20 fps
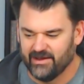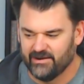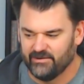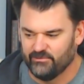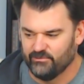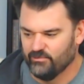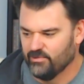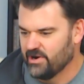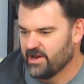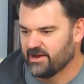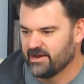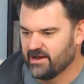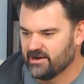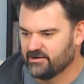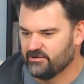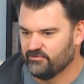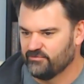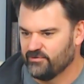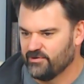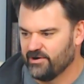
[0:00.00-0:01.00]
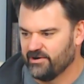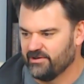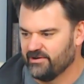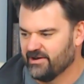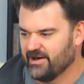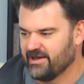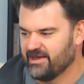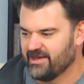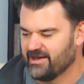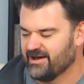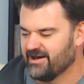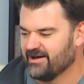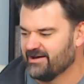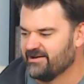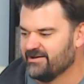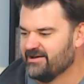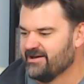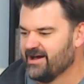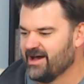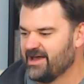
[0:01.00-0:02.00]
when I got confronted, I
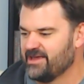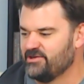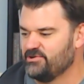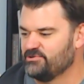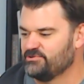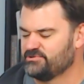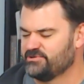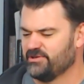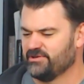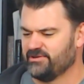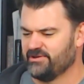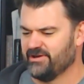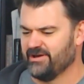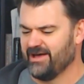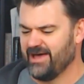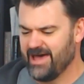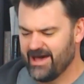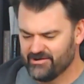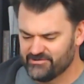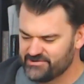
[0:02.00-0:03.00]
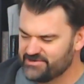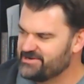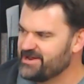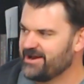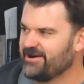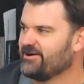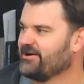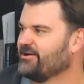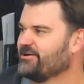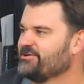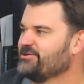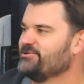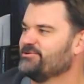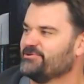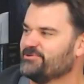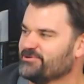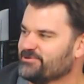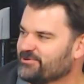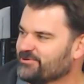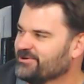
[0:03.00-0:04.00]
I use the "how dare
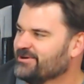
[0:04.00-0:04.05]
you